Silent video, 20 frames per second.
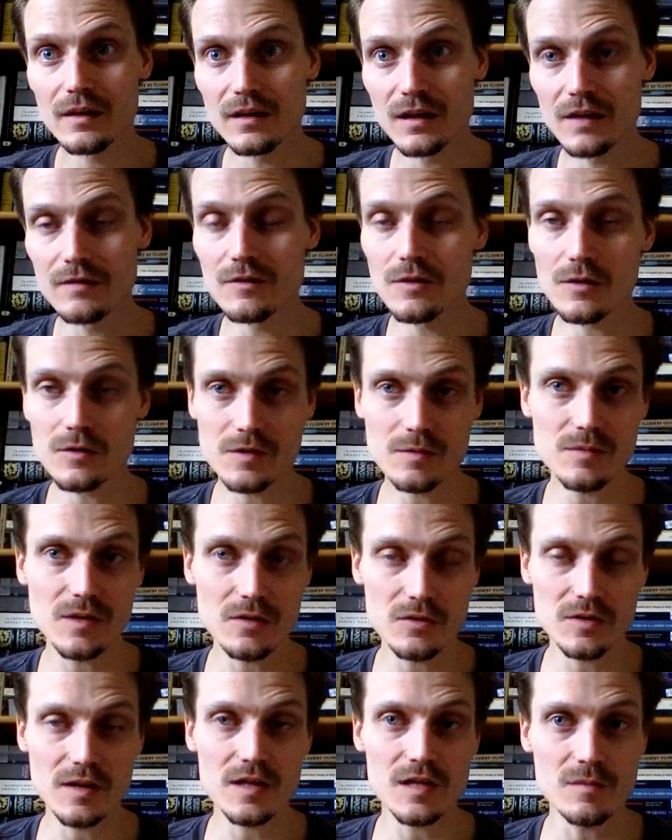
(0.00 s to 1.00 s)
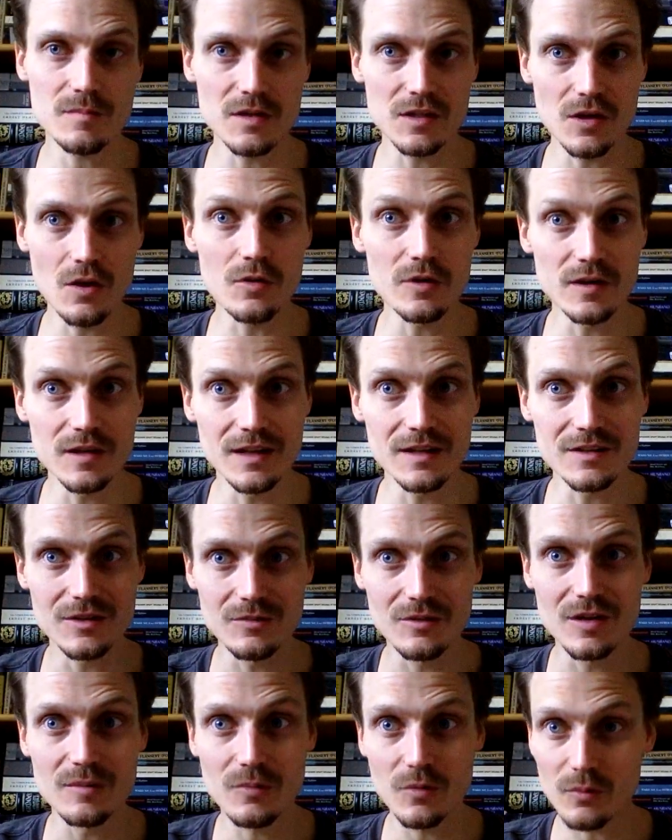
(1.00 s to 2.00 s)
even though sometimes she has to be goaded into it.